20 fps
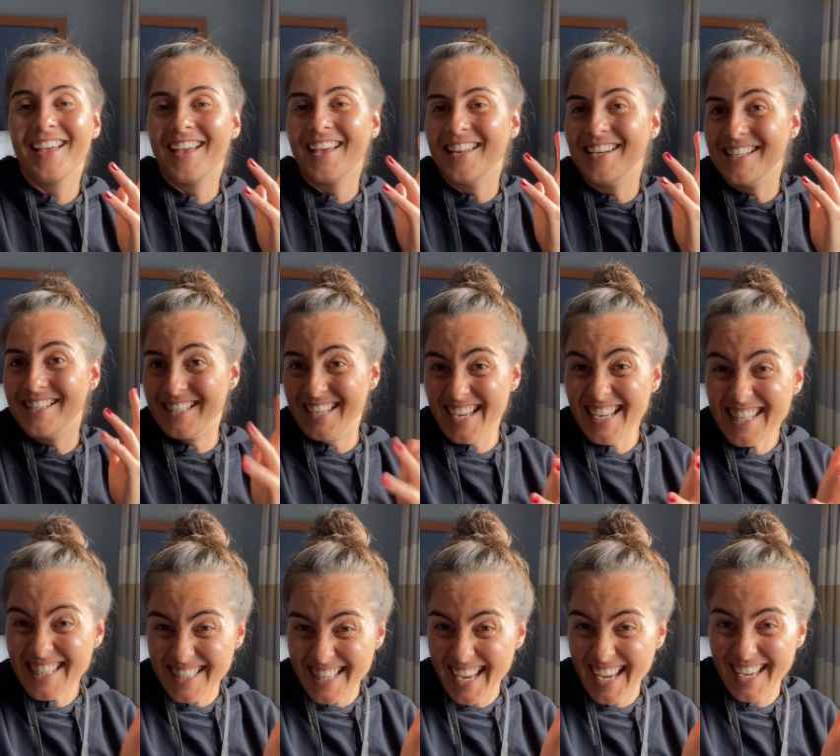and it's
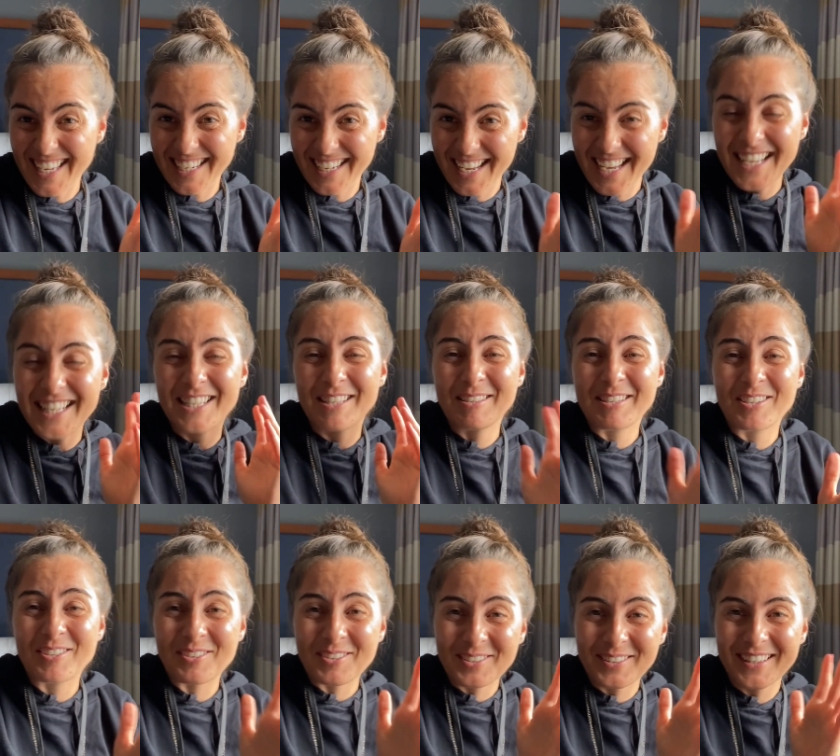insane. It's
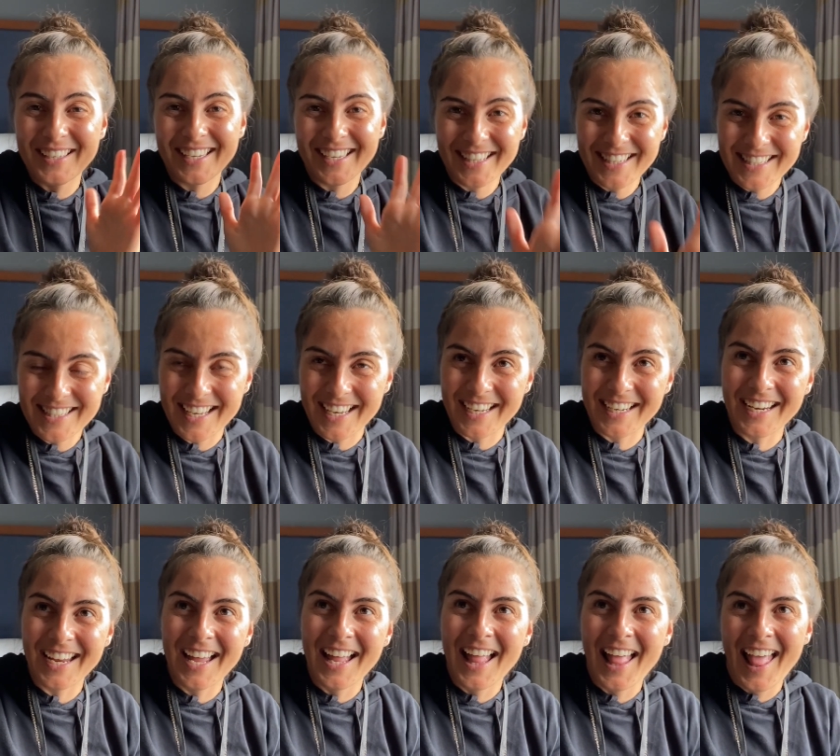truly
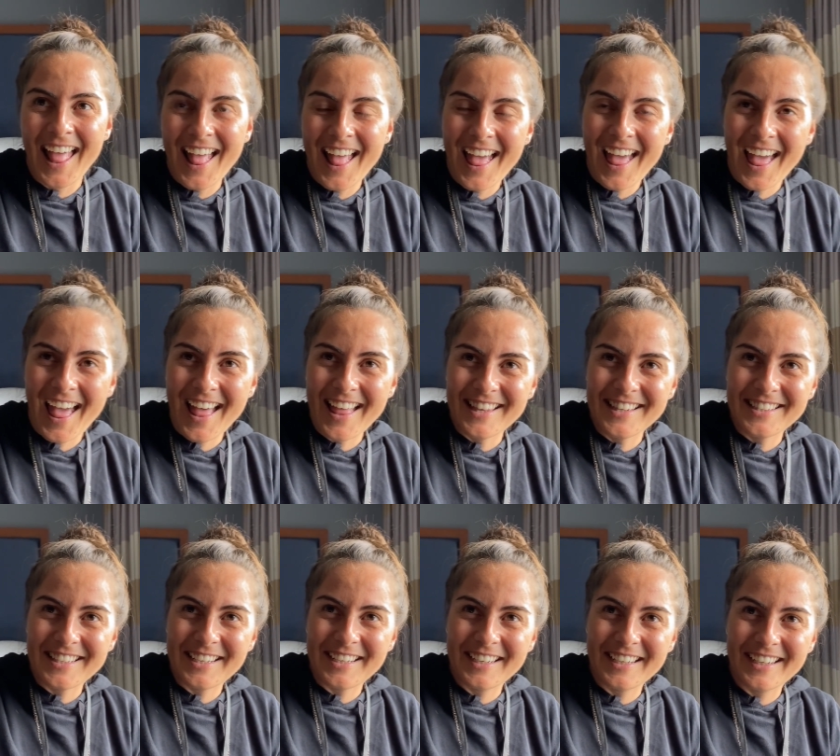insane.
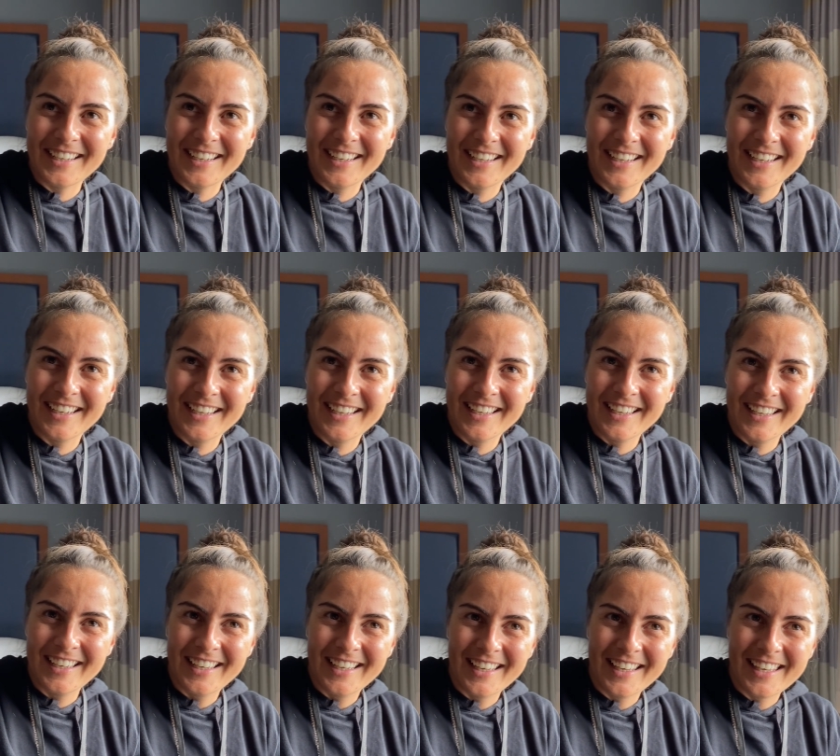And uh,
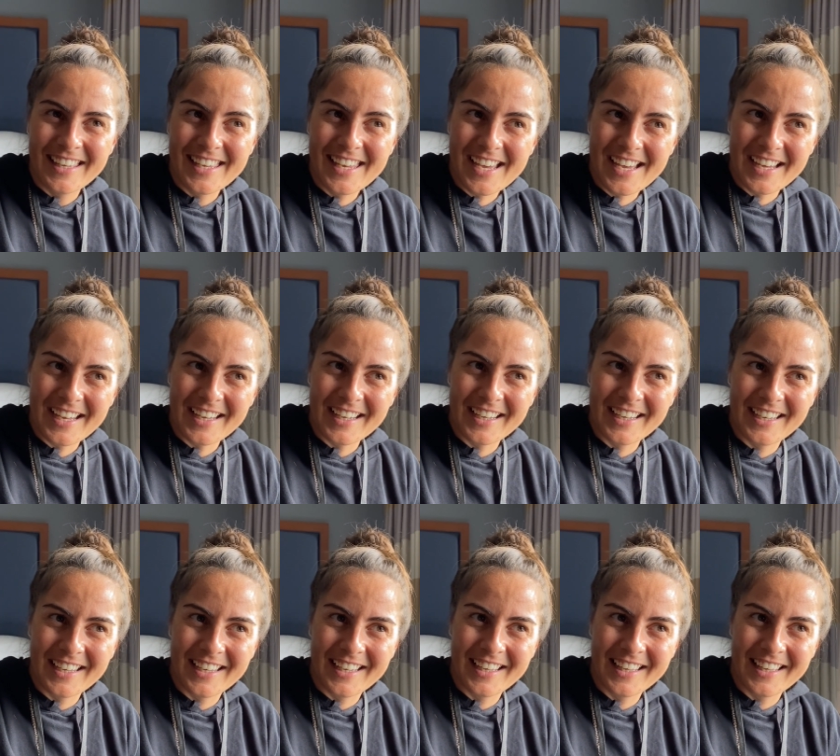yeah,
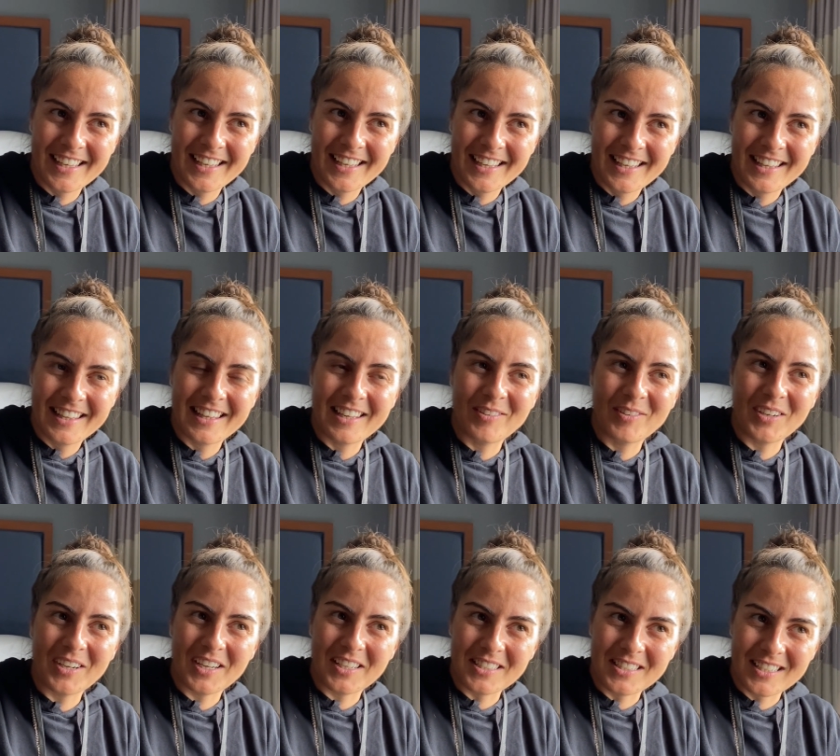then we
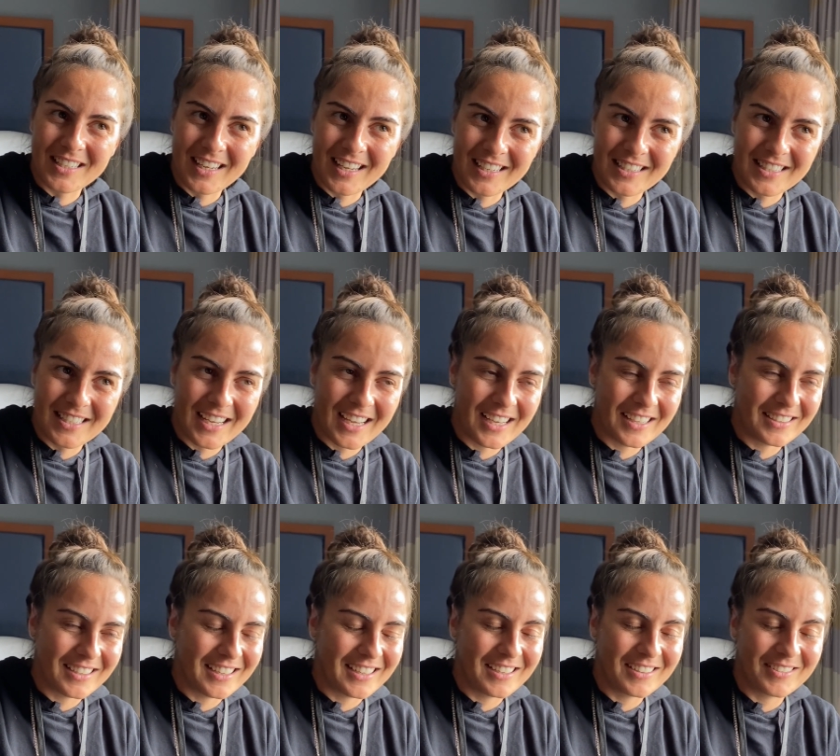got to lie
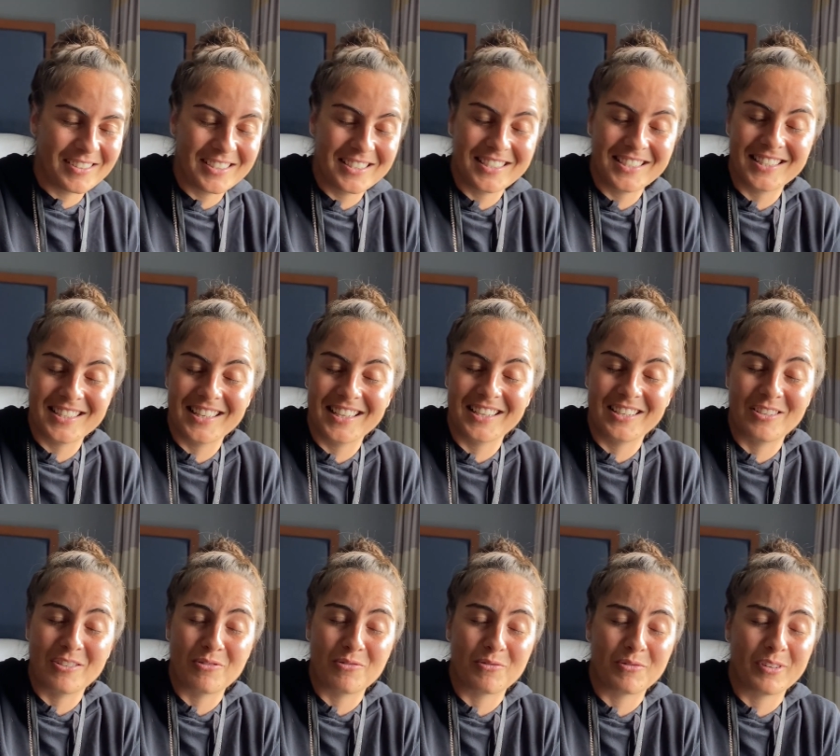down, and it was just like
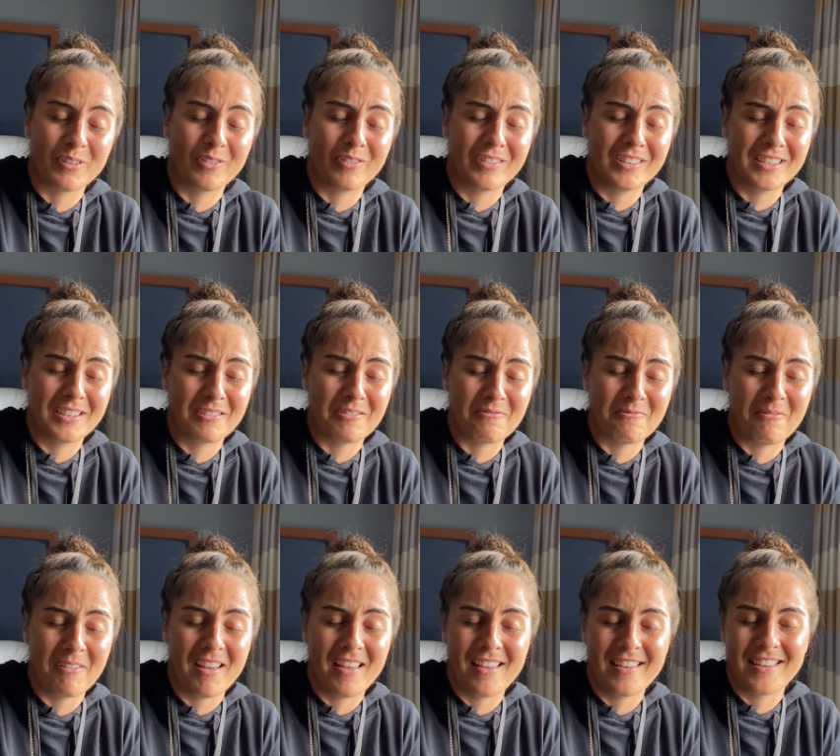drifting
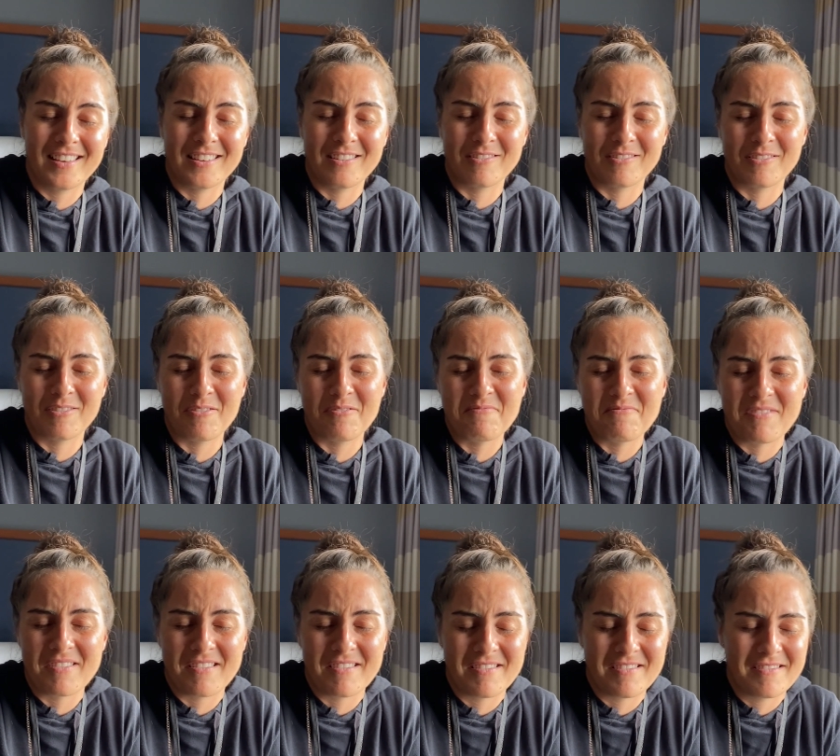away, and you're
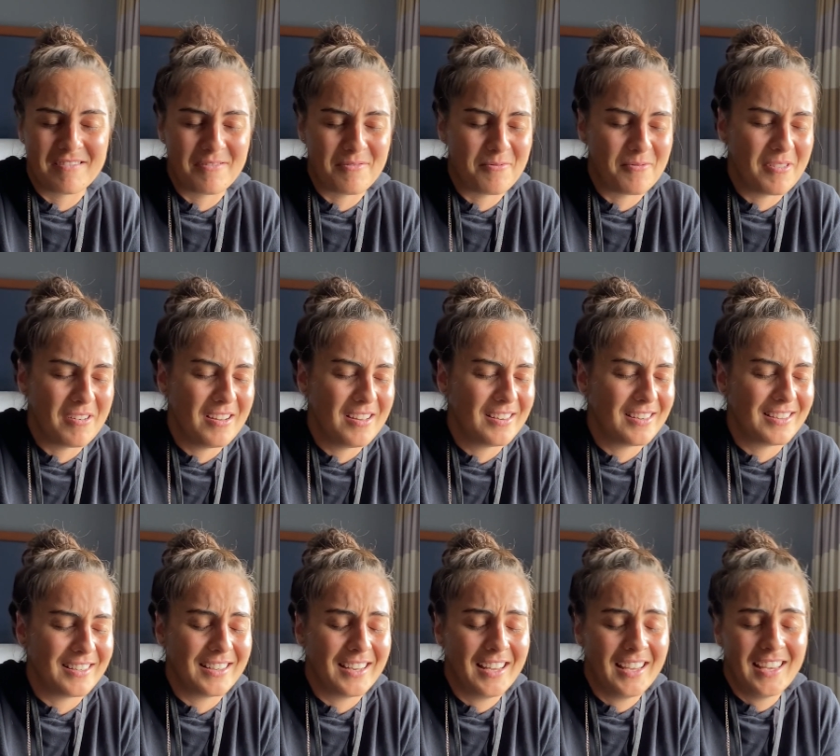nowhere and no one,
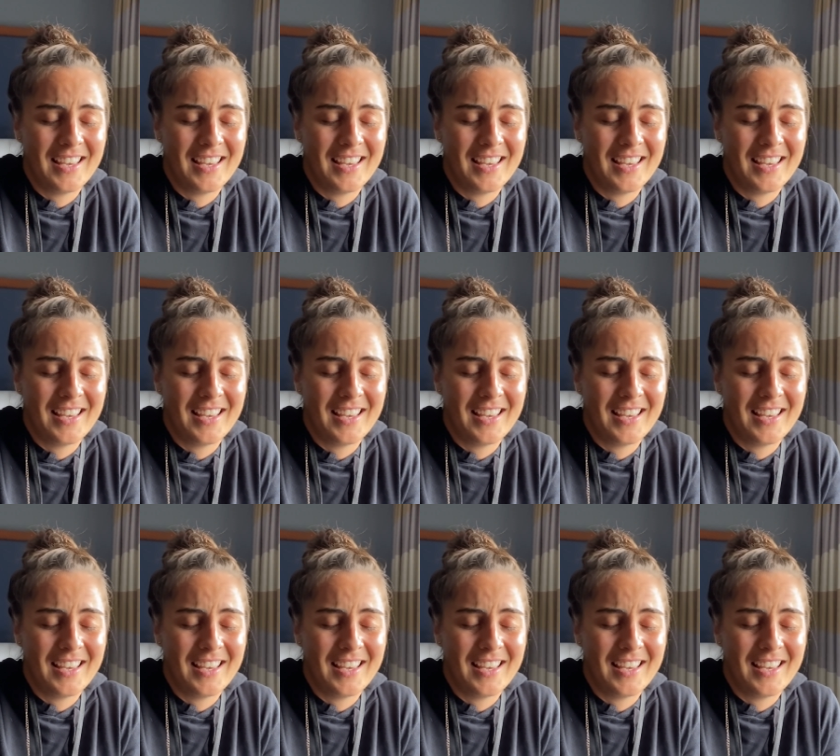and